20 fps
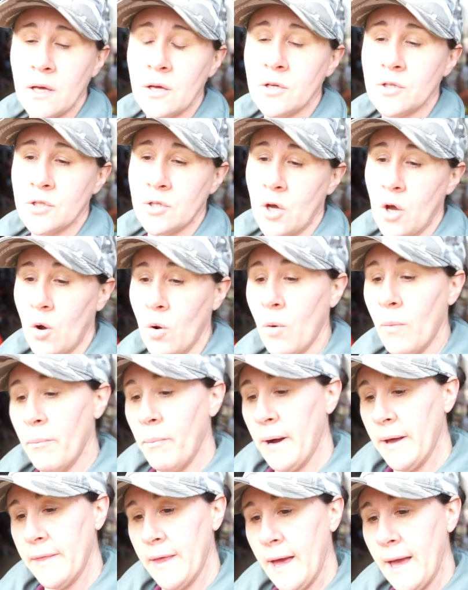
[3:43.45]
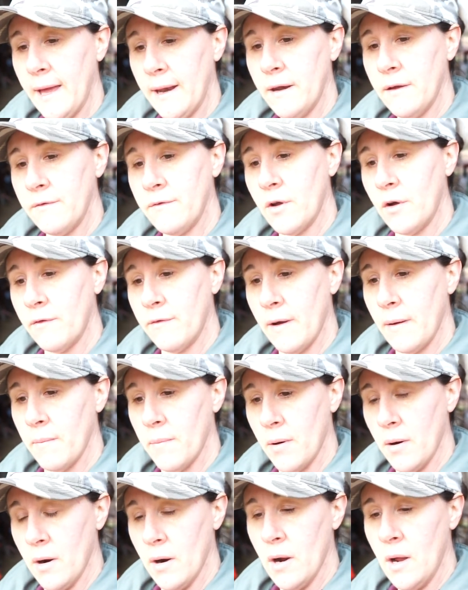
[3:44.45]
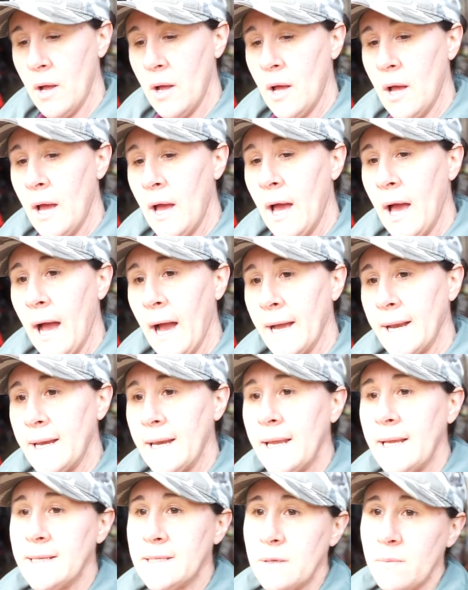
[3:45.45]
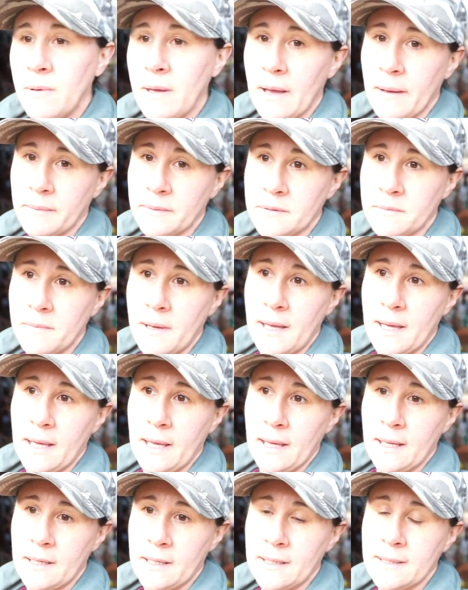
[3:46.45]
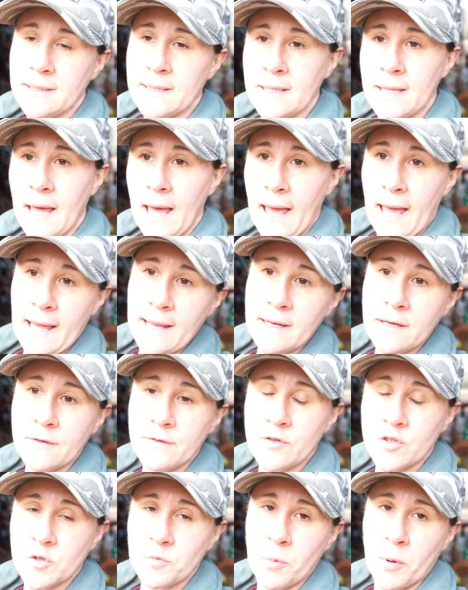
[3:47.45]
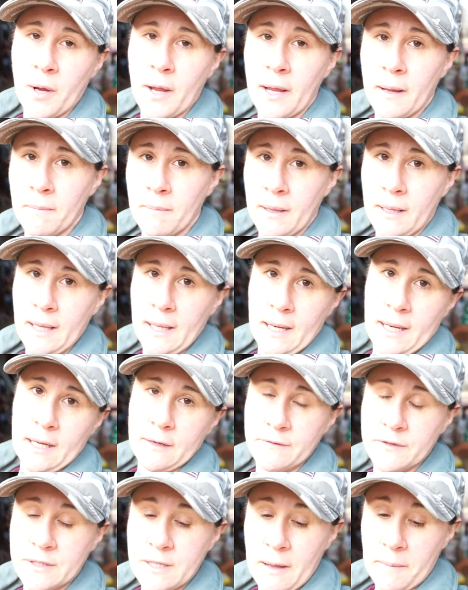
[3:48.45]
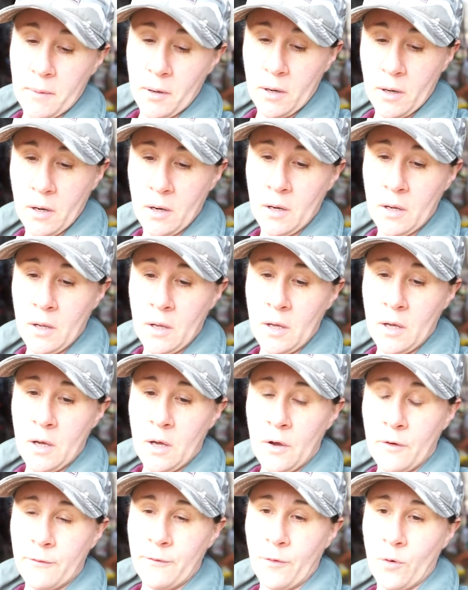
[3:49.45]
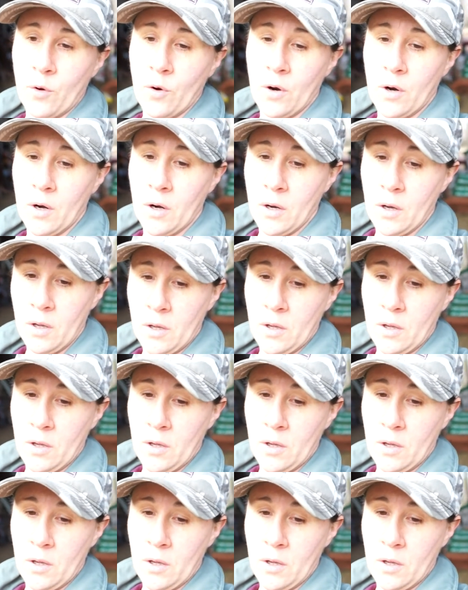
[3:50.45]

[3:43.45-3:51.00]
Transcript: So by the end of November, I need to be able to make it to the end of spring, beginning of summer for